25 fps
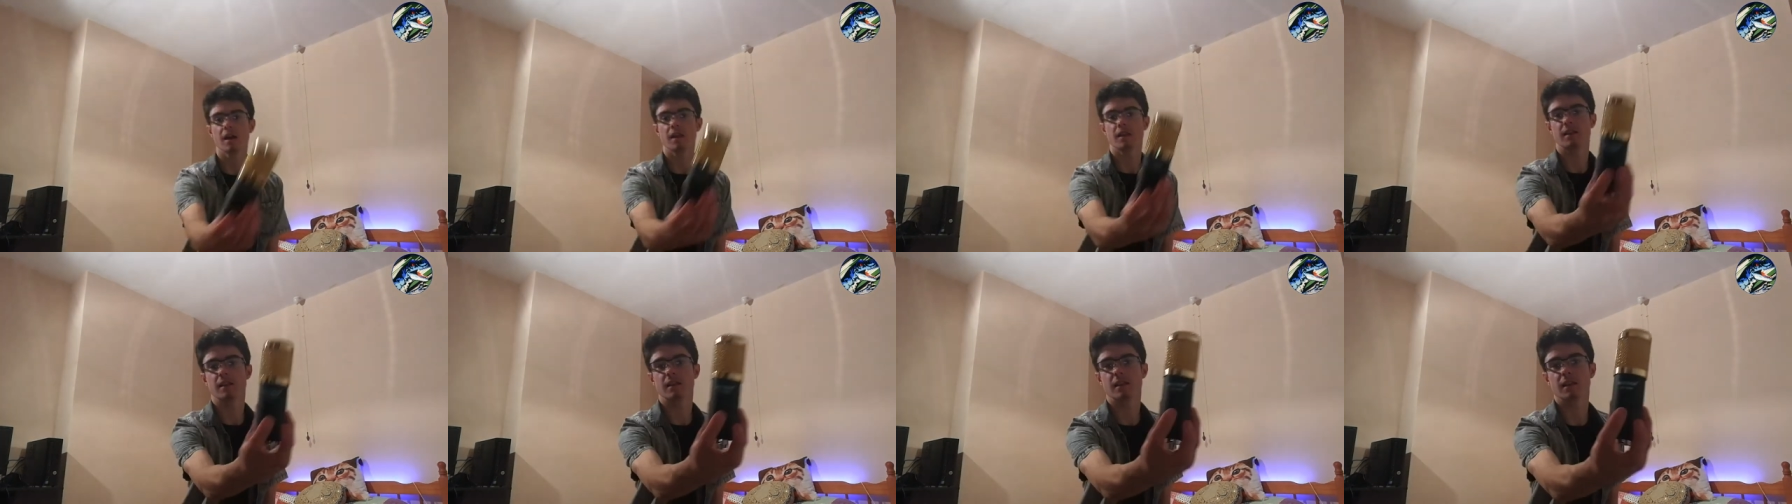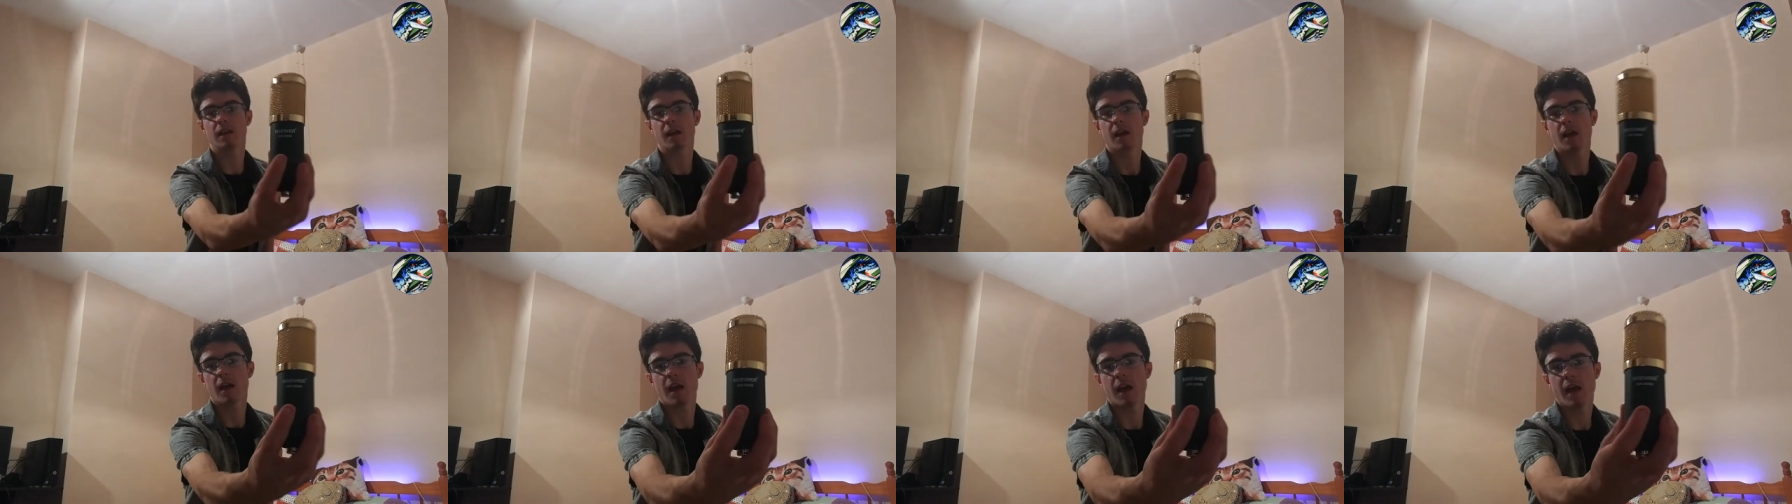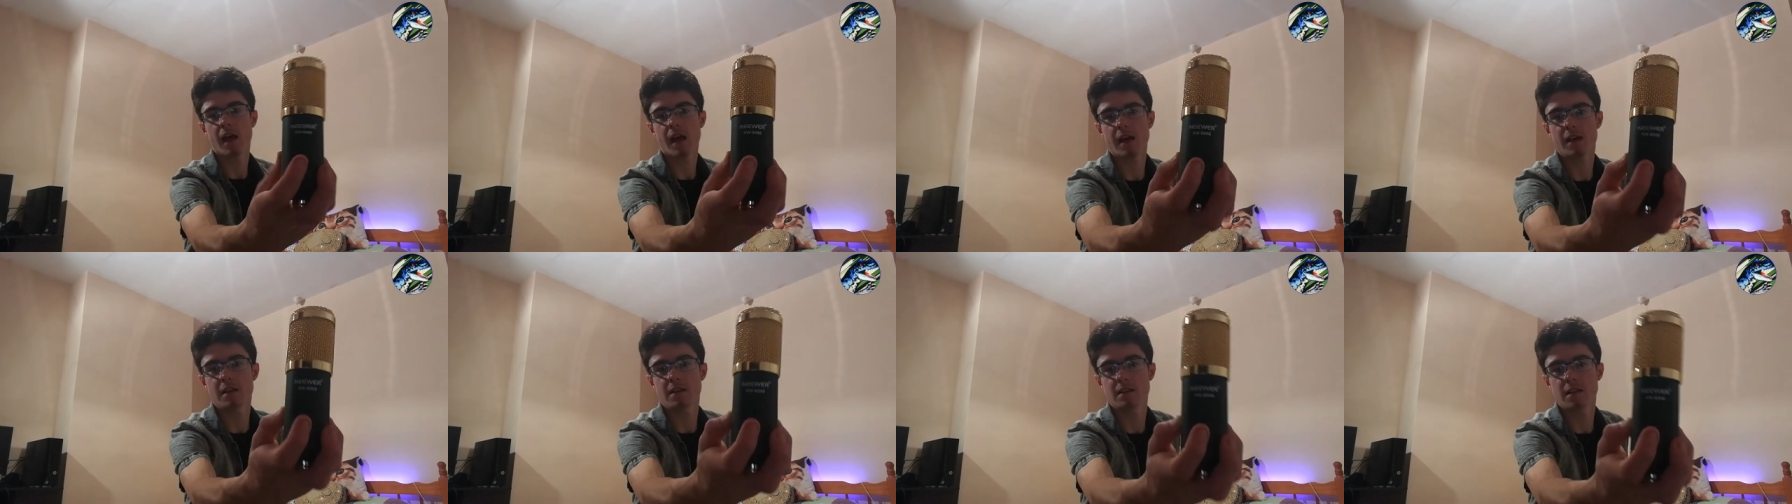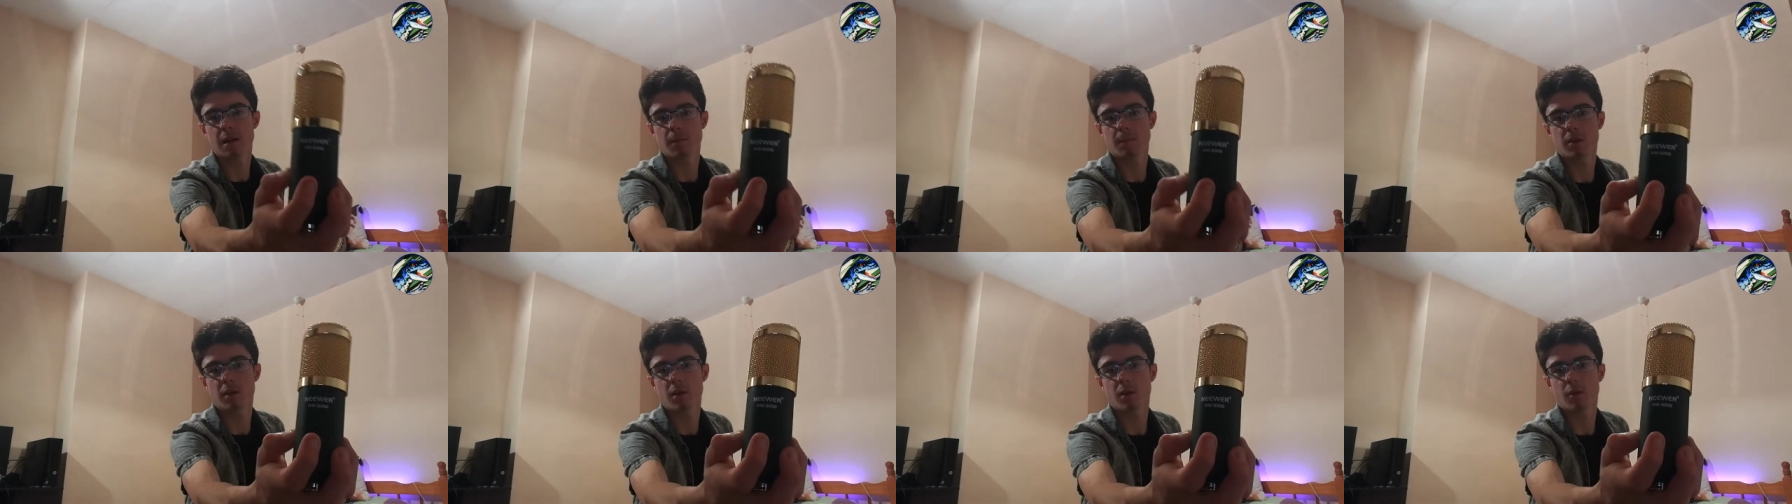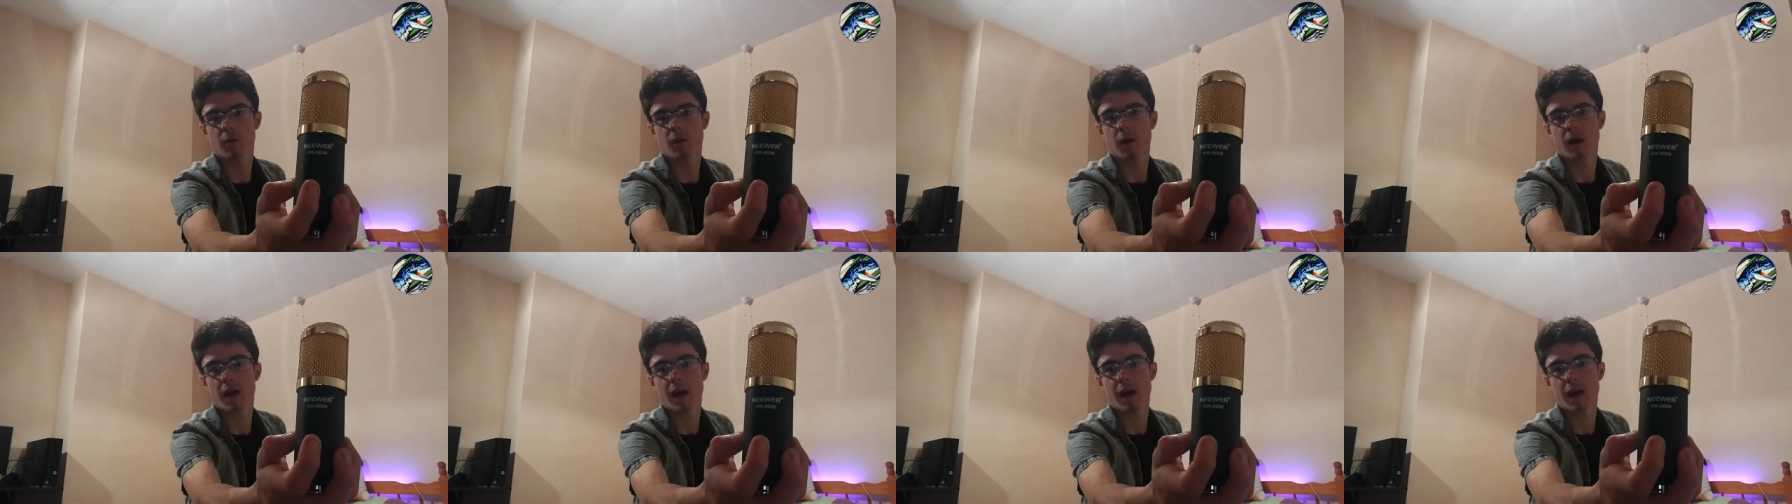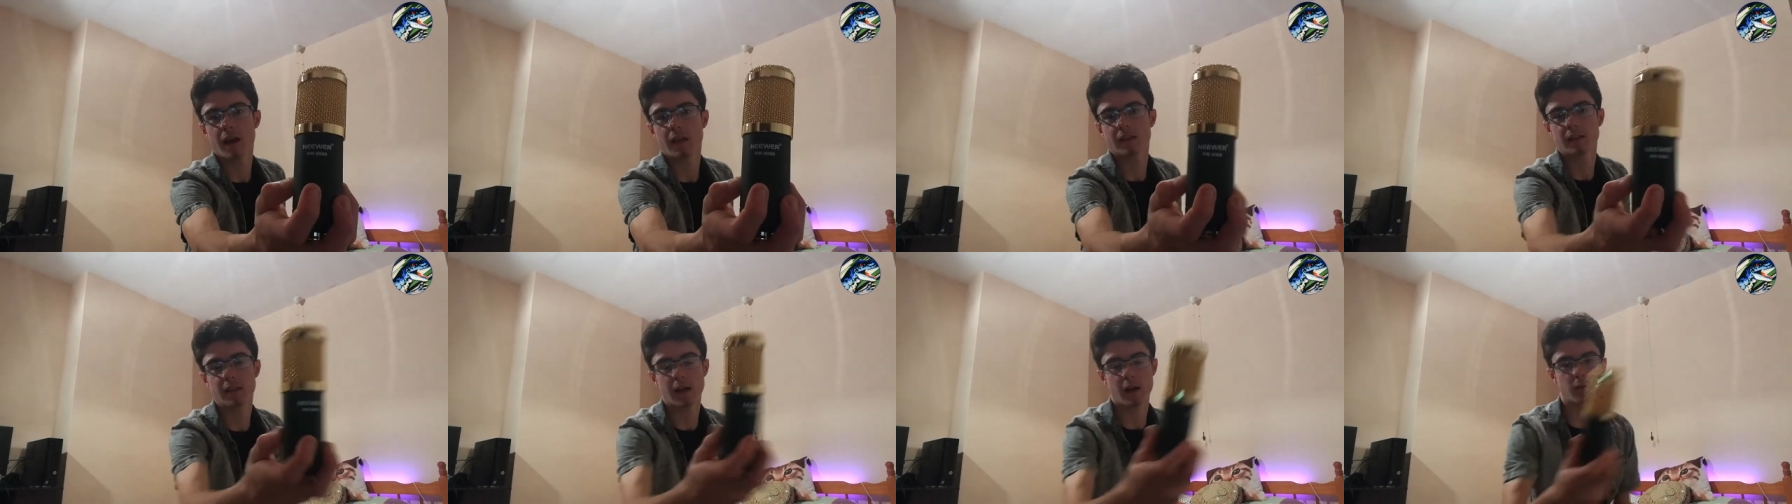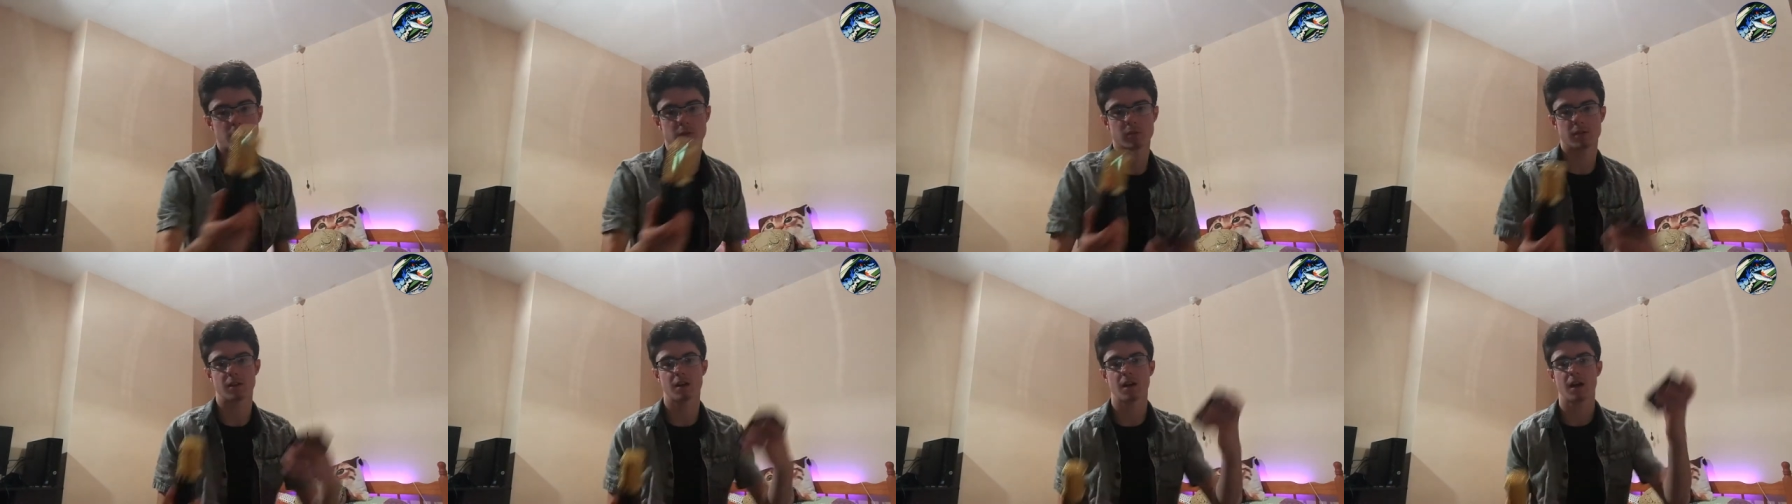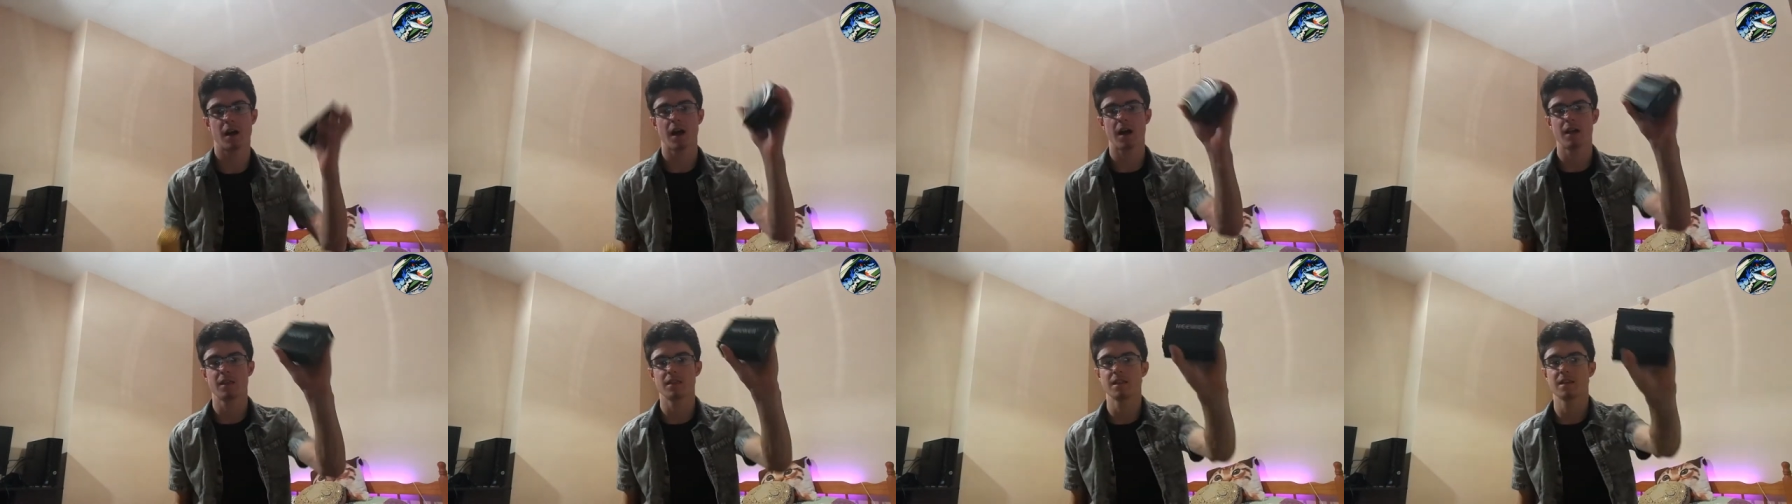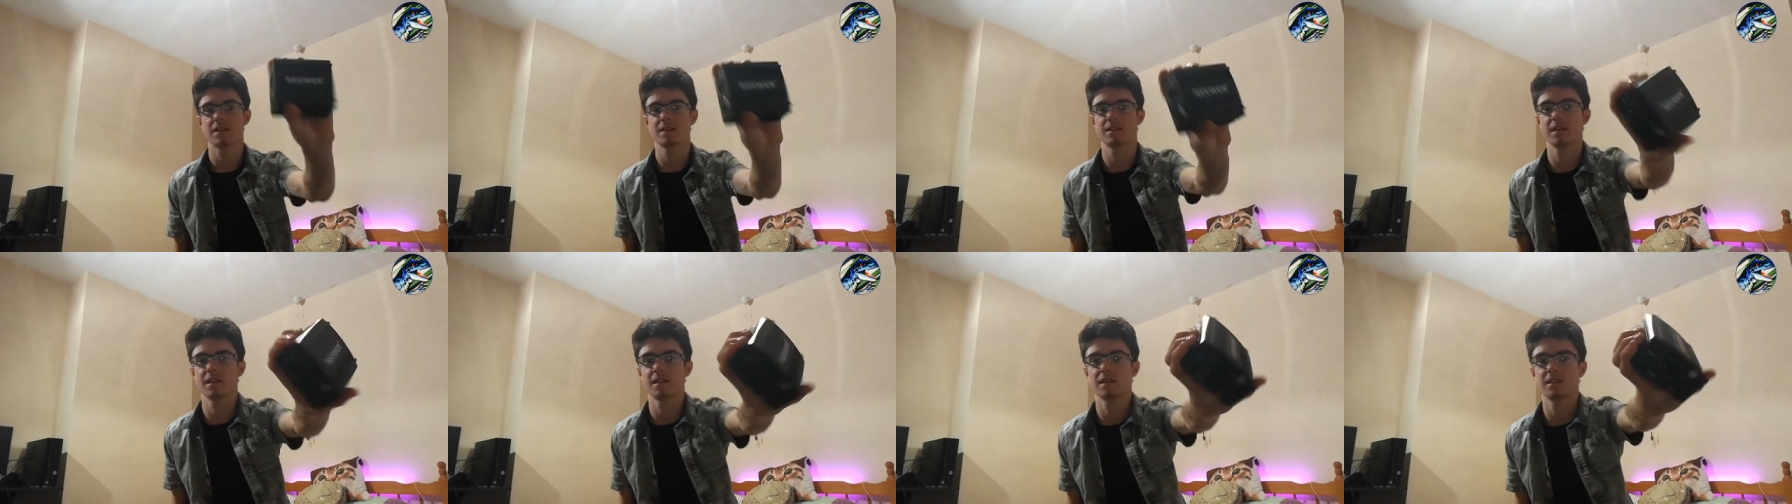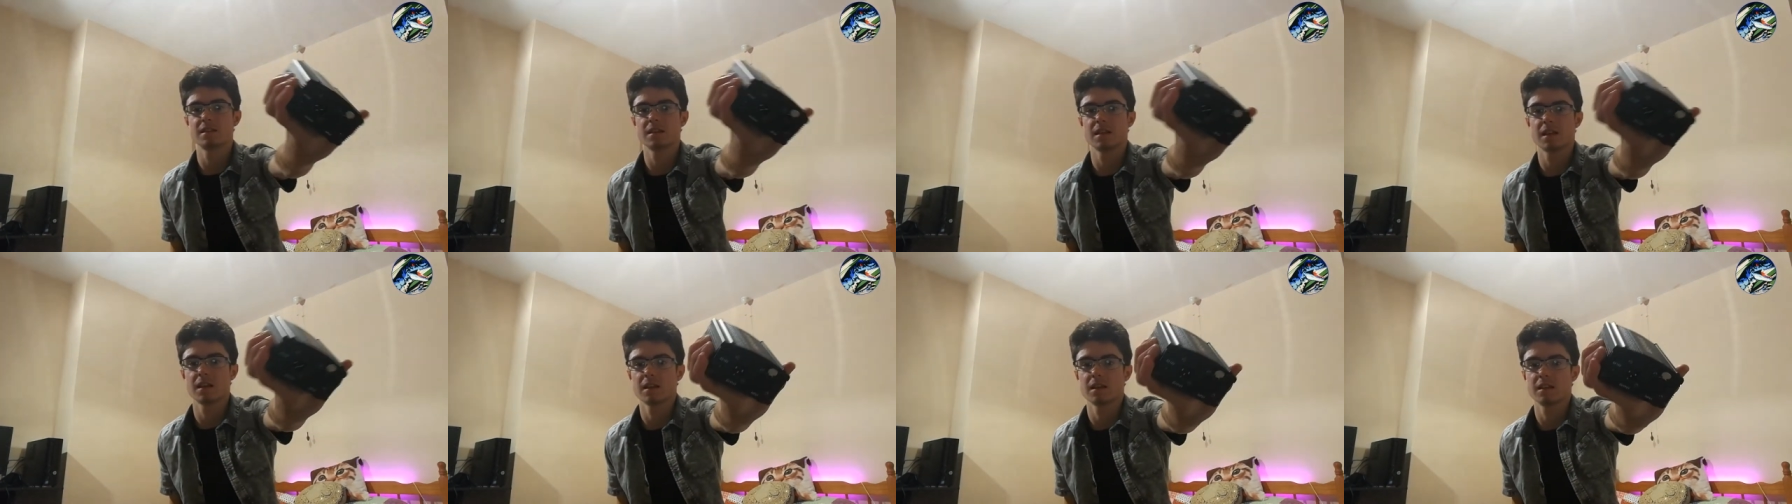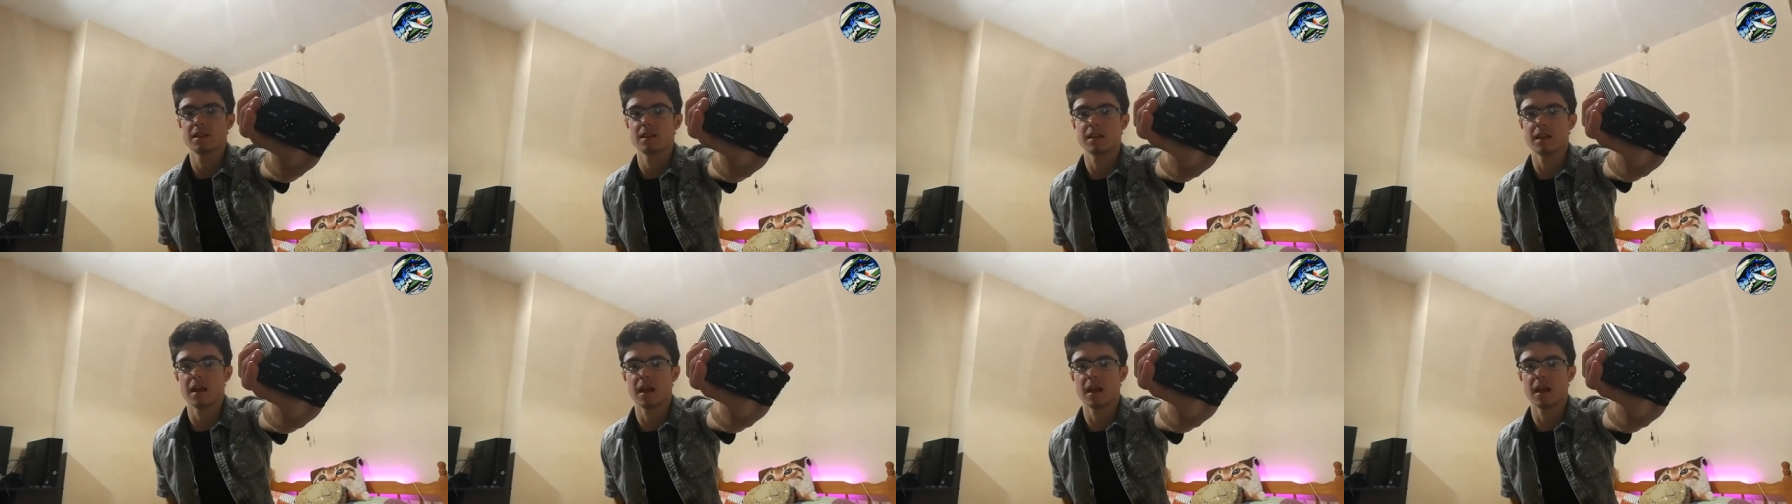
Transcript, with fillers: the NW8000 and this is the